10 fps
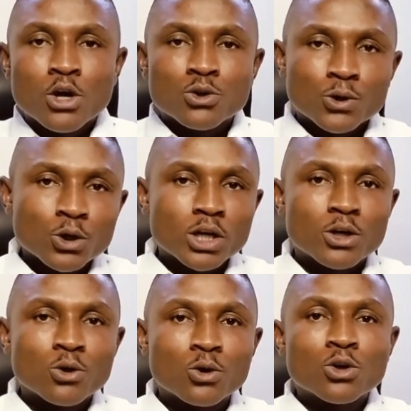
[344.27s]
You're not
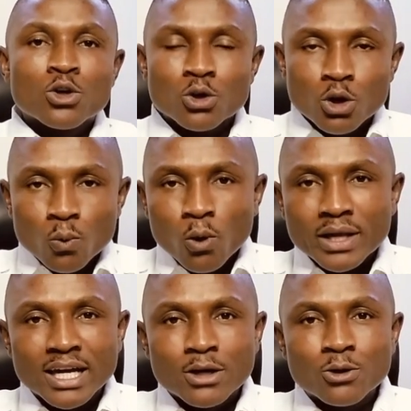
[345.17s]
alone. You're not
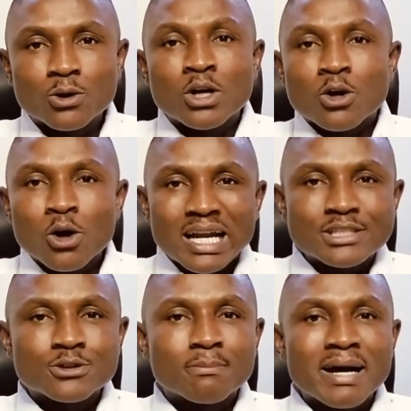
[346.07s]
walking alone. God has
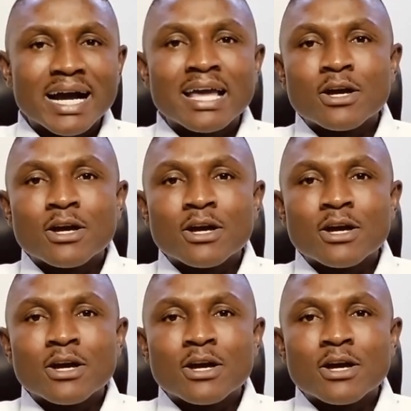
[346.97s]
your back.